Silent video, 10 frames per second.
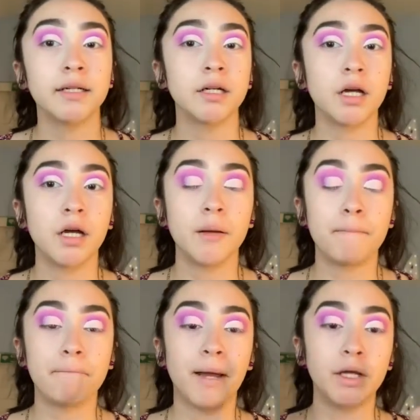cut
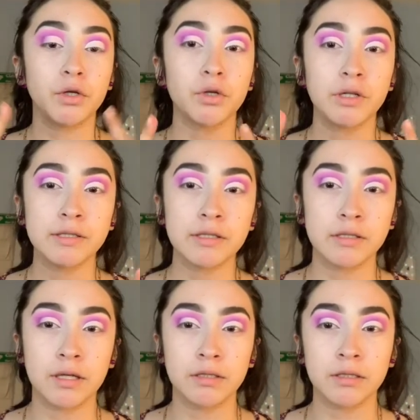my creases.
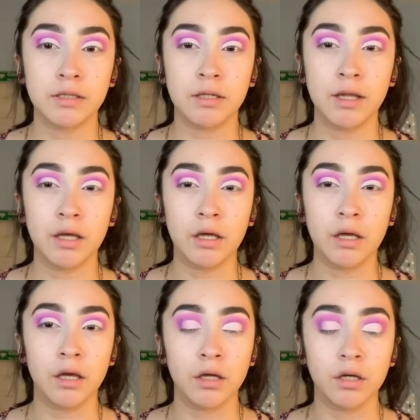I did like
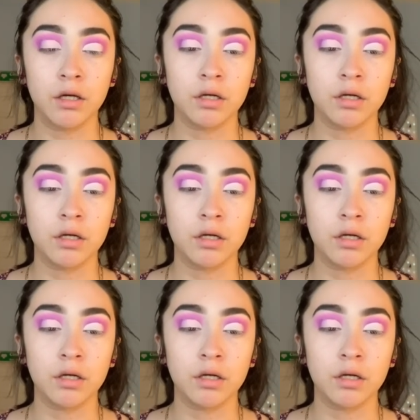a